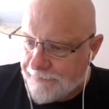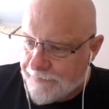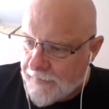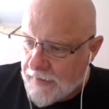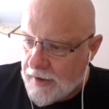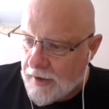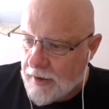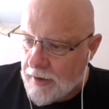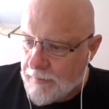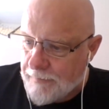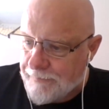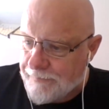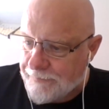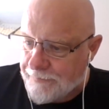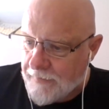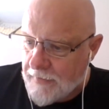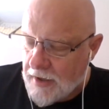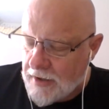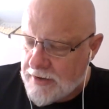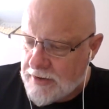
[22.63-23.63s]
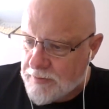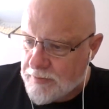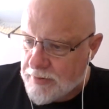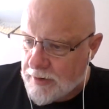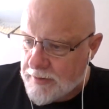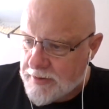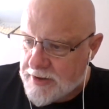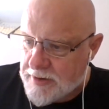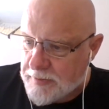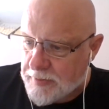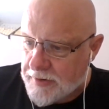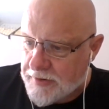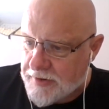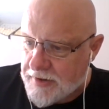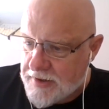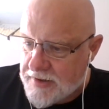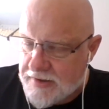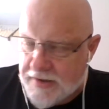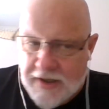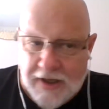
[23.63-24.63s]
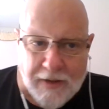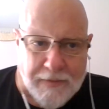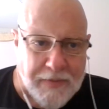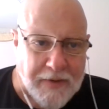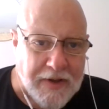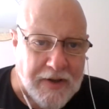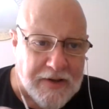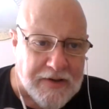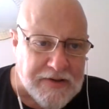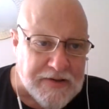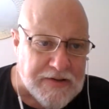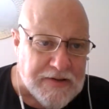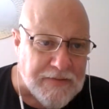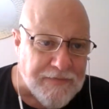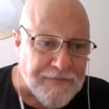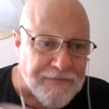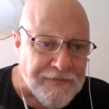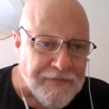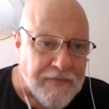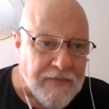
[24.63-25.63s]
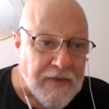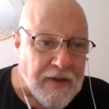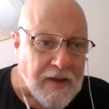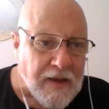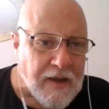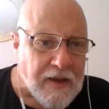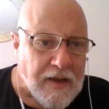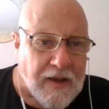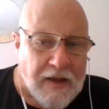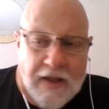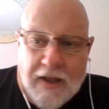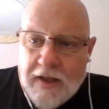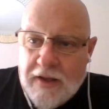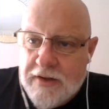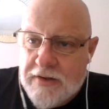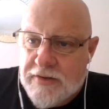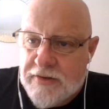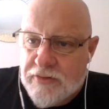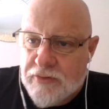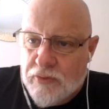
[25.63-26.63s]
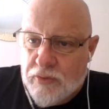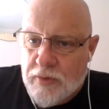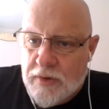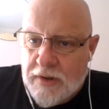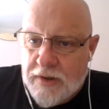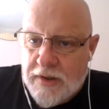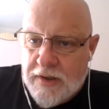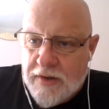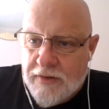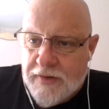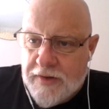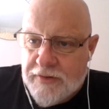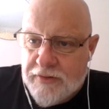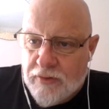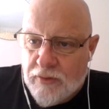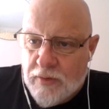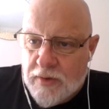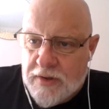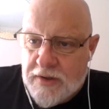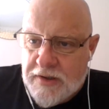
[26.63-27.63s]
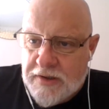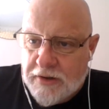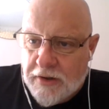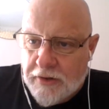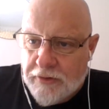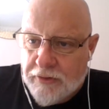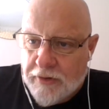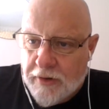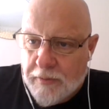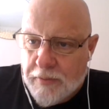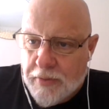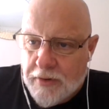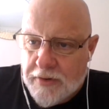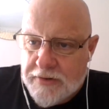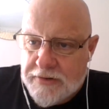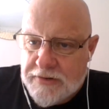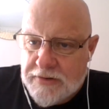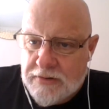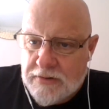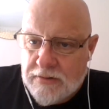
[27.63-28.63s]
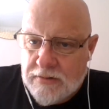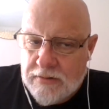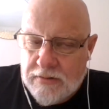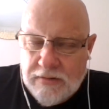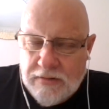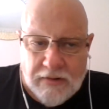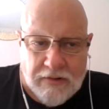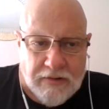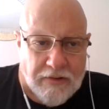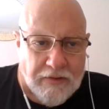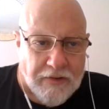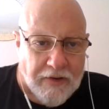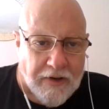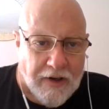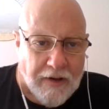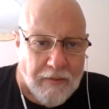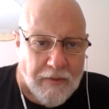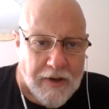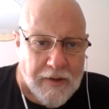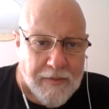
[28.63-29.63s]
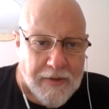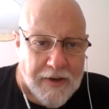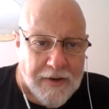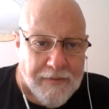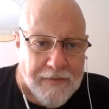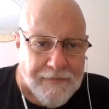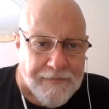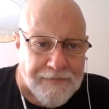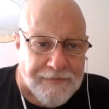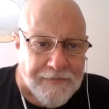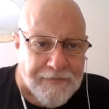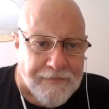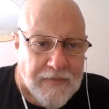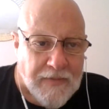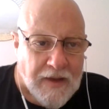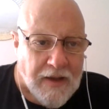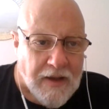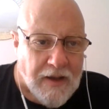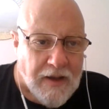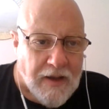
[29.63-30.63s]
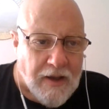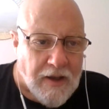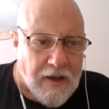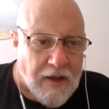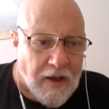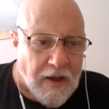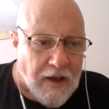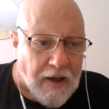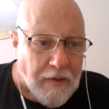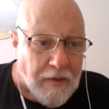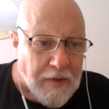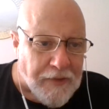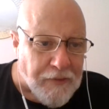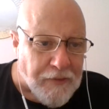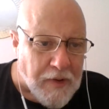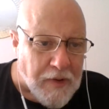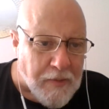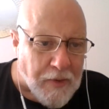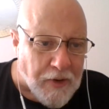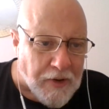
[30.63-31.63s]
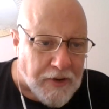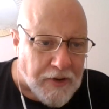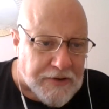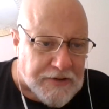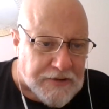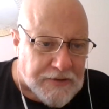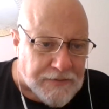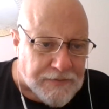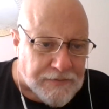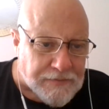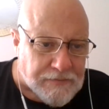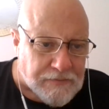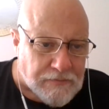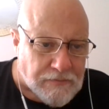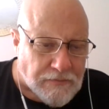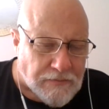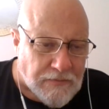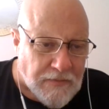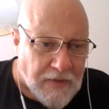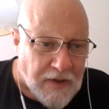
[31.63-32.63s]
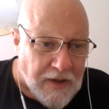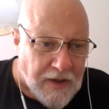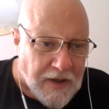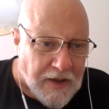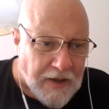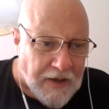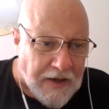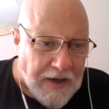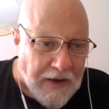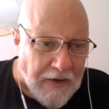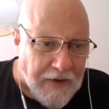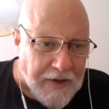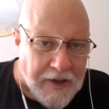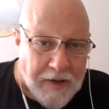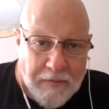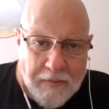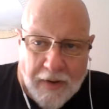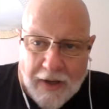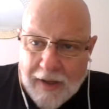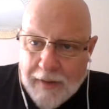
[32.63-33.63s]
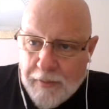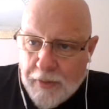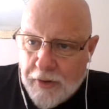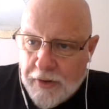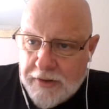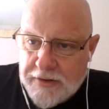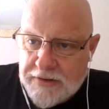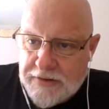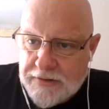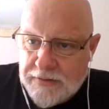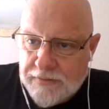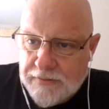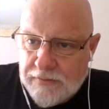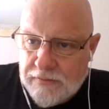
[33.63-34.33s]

I should probably split these up because these are really Star Trek books. Oh no, they're not. Wait a minute. I read 3 books. Now I can buy books.